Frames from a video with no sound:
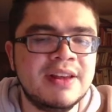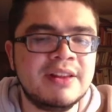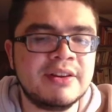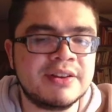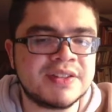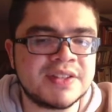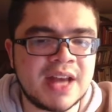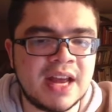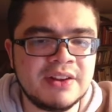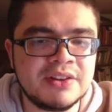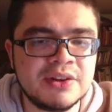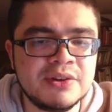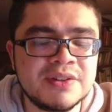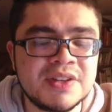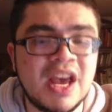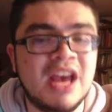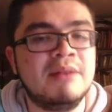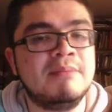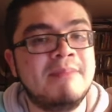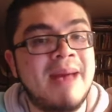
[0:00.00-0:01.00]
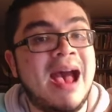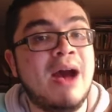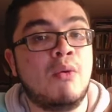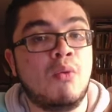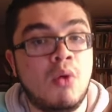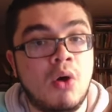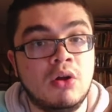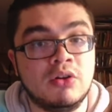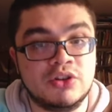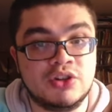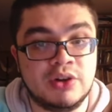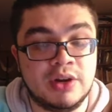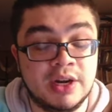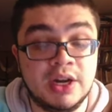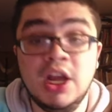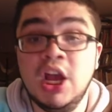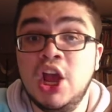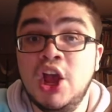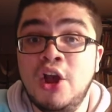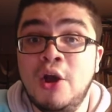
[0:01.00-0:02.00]
Los Santos and Matt Waldron.
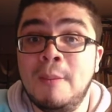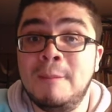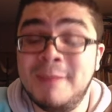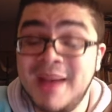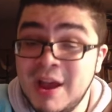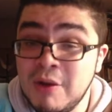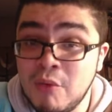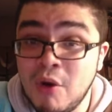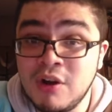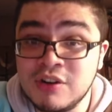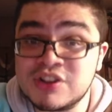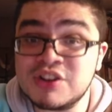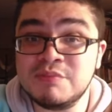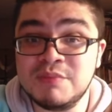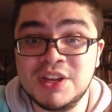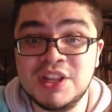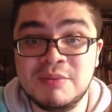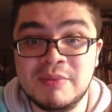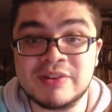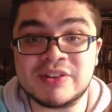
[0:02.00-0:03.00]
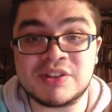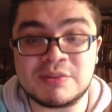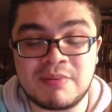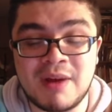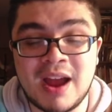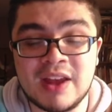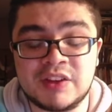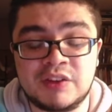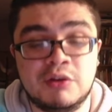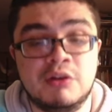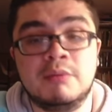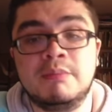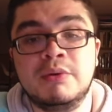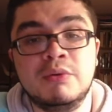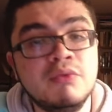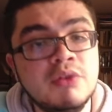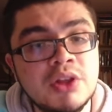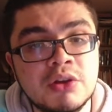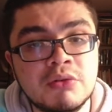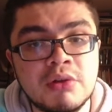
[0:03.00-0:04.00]
Matt Waldron being the most surprising one, but
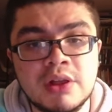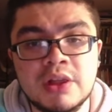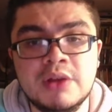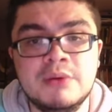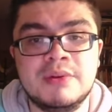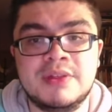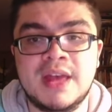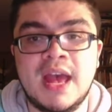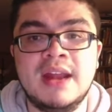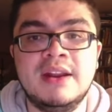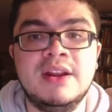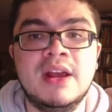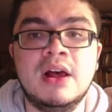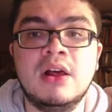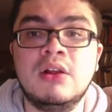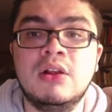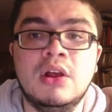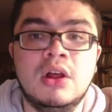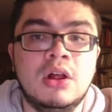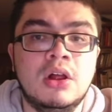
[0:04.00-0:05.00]
really quickly with Enyel,